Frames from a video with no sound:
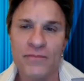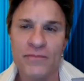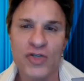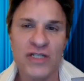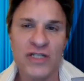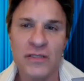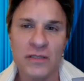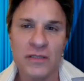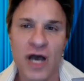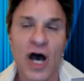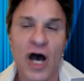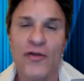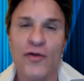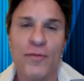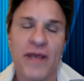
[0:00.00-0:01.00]
just
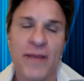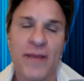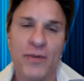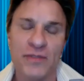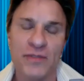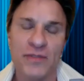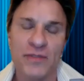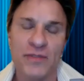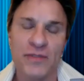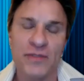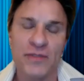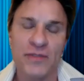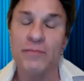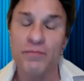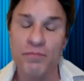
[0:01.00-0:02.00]
other people's b-
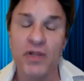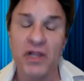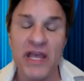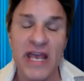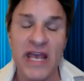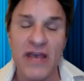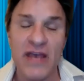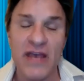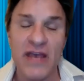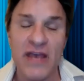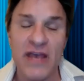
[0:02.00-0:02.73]
belief.